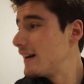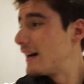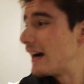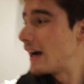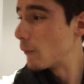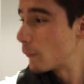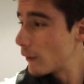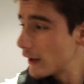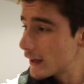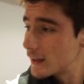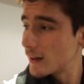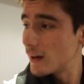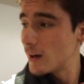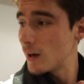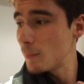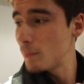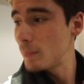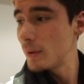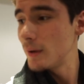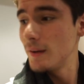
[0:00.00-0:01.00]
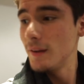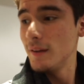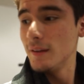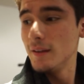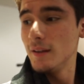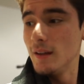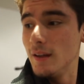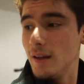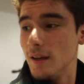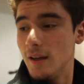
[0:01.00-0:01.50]
I wake up
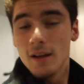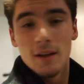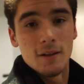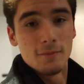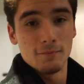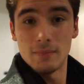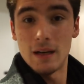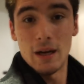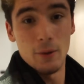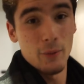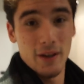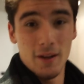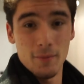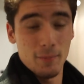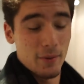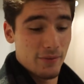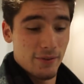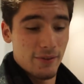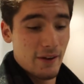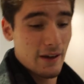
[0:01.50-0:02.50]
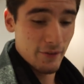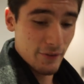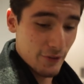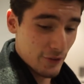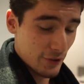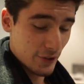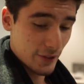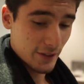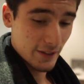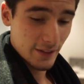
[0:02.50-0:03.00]
at
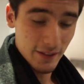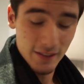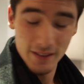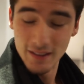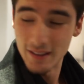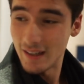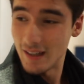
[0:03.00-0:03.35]
5:30,